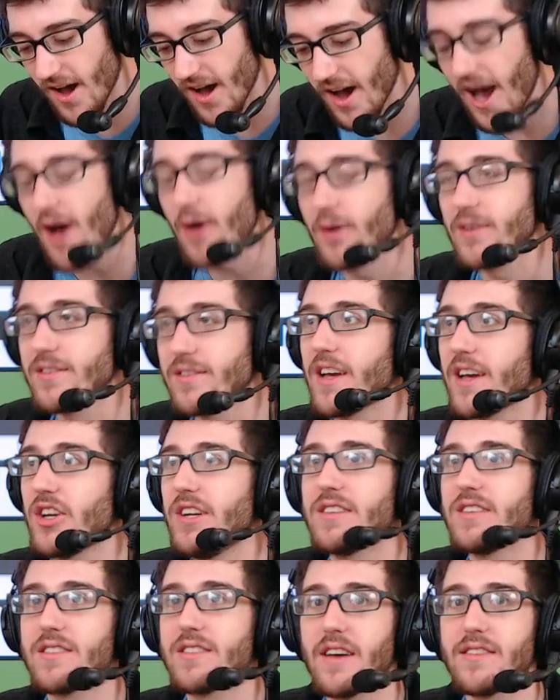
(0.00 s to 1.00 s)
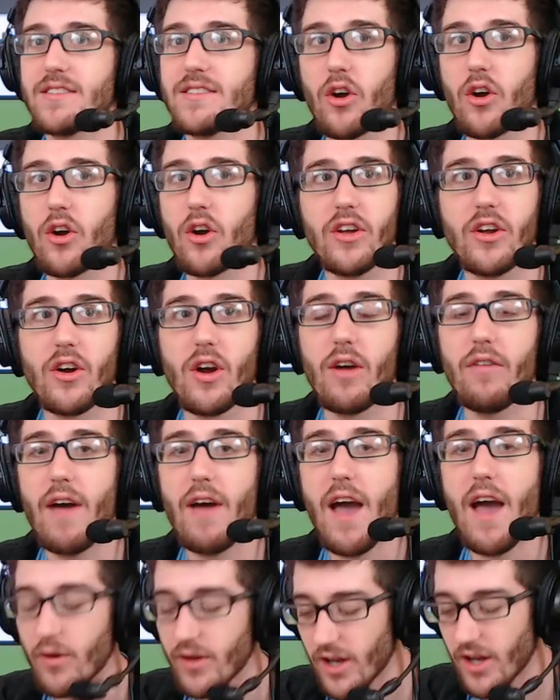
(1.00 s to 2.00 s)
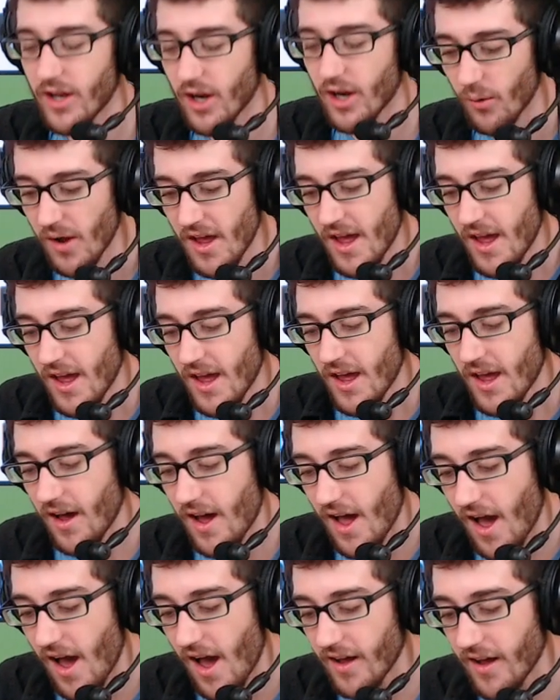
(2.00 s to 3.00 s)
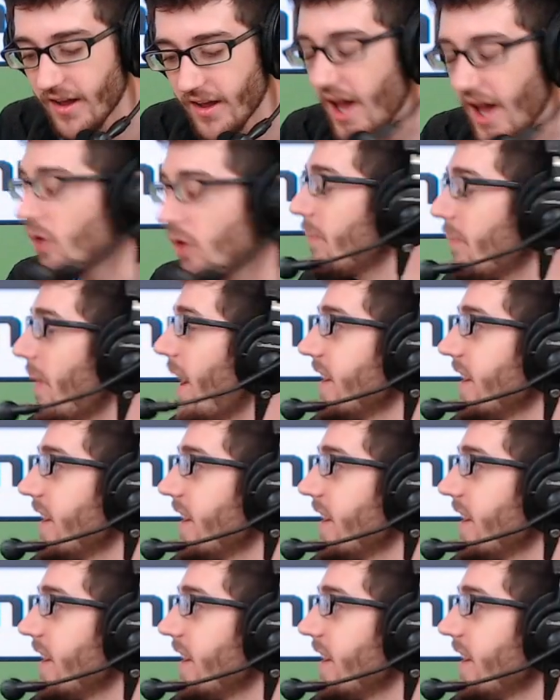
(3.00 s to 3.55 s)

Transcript: was actually discussing earlier of how, I don't mind